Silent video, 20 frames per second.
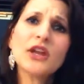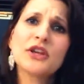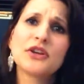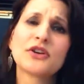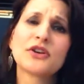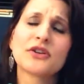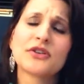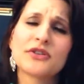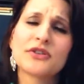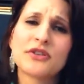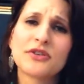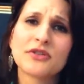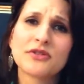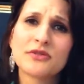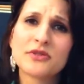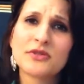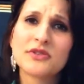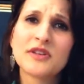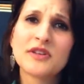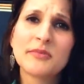you're you're
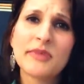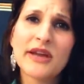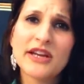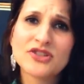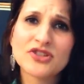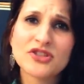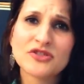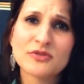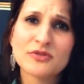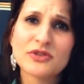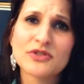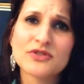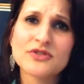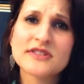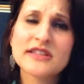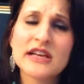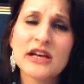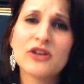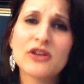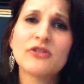losing patience with
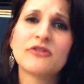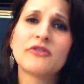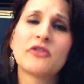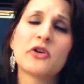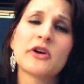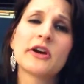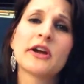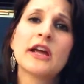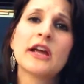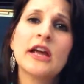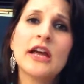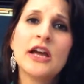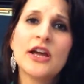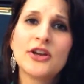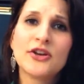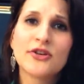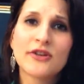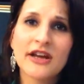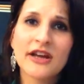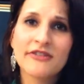yourself or
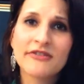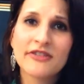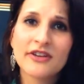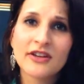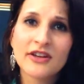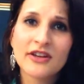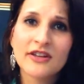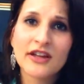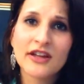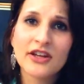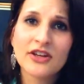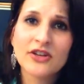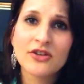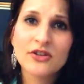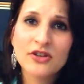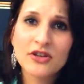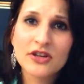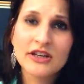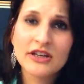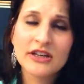you're not feeling that
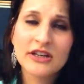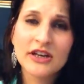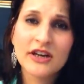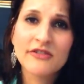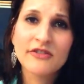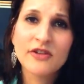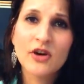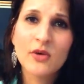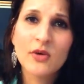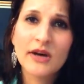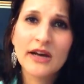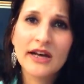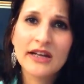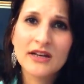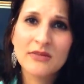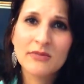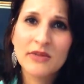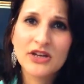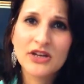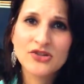you're good enough, go ahead
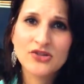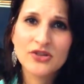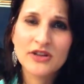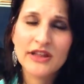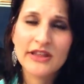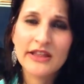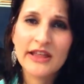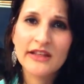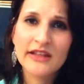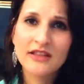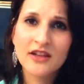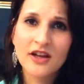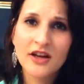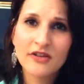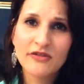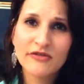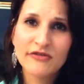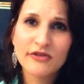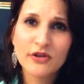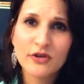and make sure that that
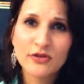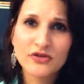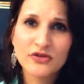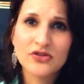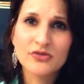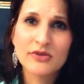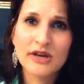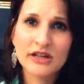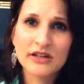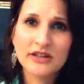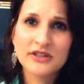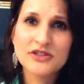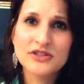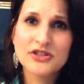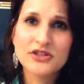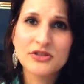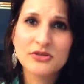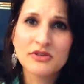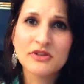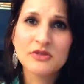love flows directly
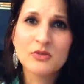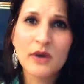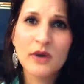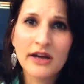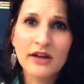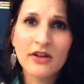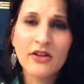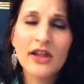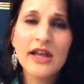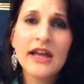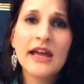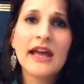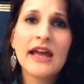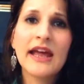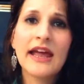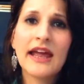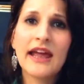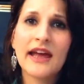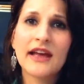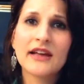to you as well
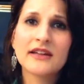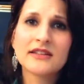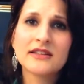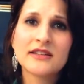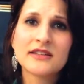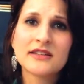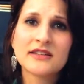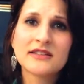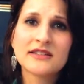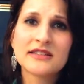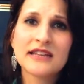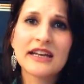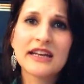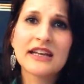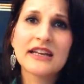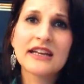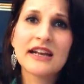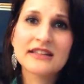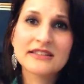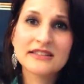and stay
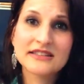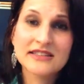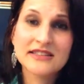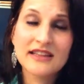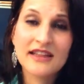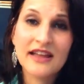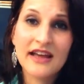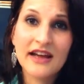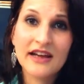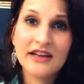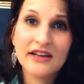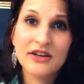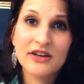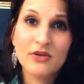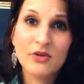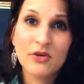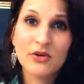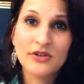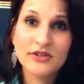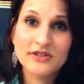connected to that in
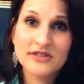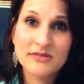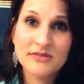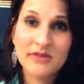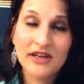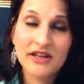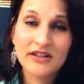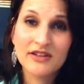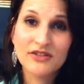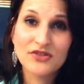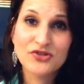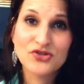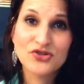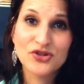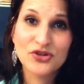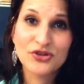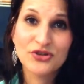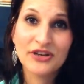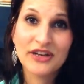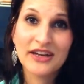order to make this
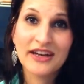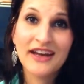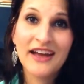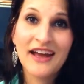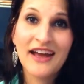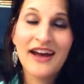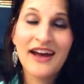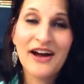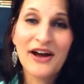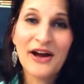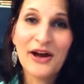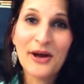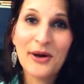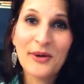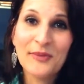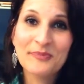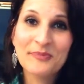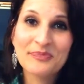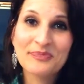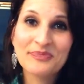journey
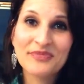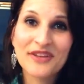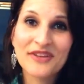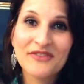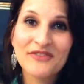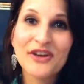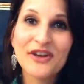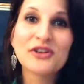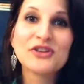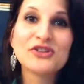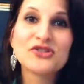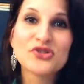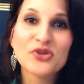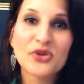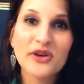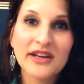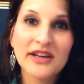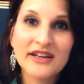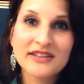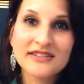um, very
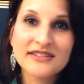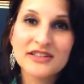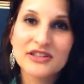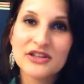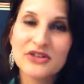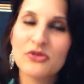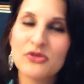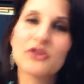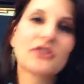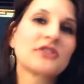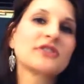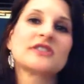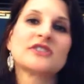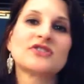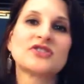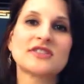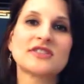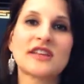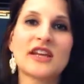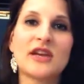joyous. And in order to
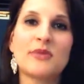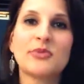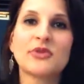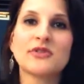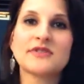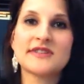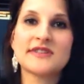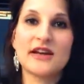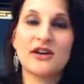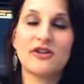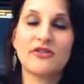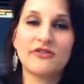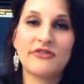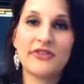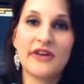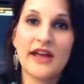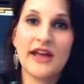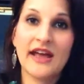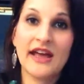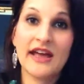just keep
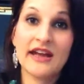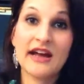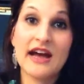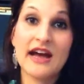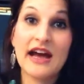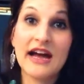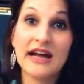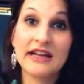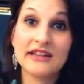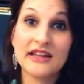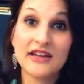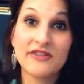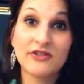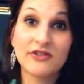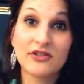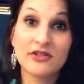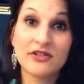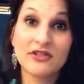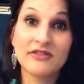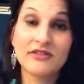yourself at a high
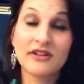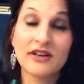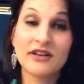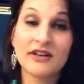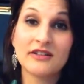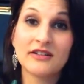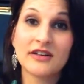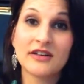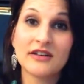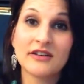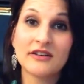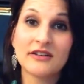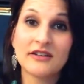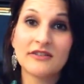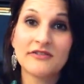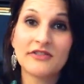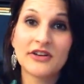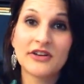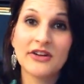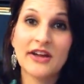level, uh, uh,
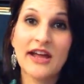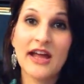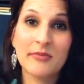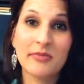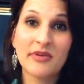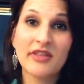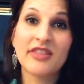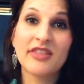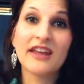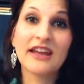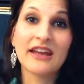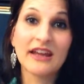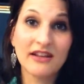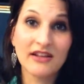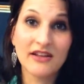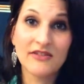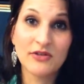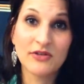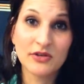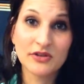very happy thinking
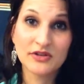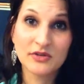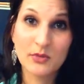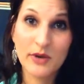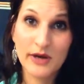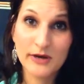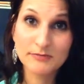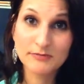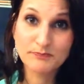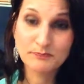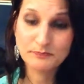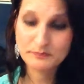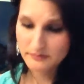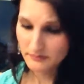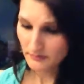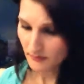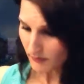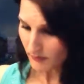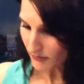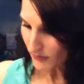level as well.
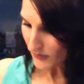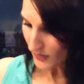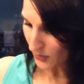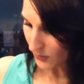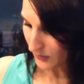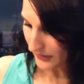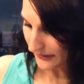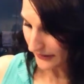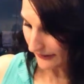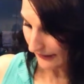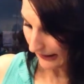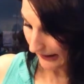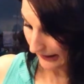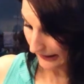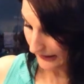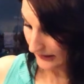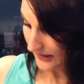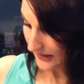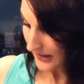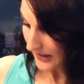We are
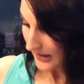on.